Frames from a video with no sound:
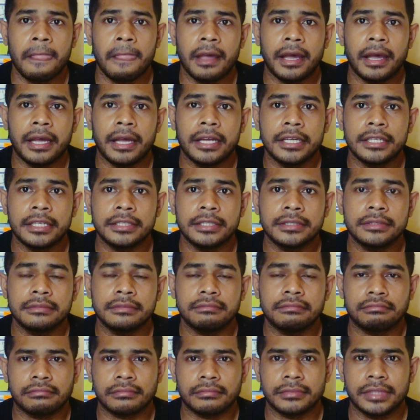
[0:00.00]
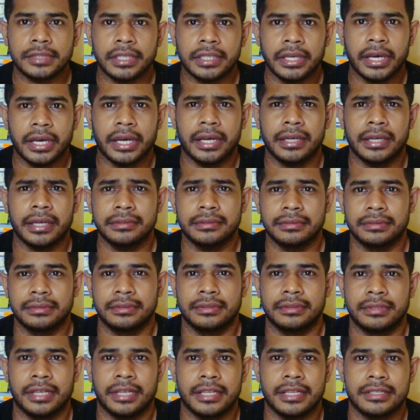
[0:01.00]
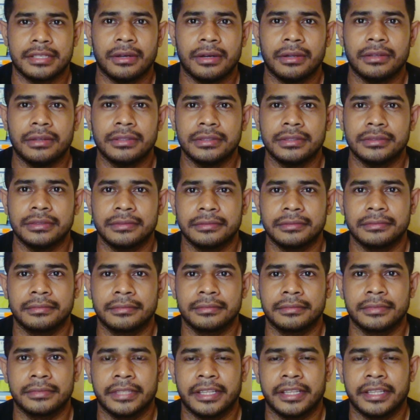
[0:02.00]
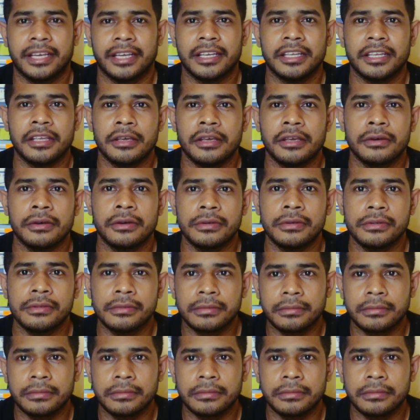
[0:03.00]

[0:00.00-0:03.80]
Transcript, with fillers: And yeah, that's all. Thank you.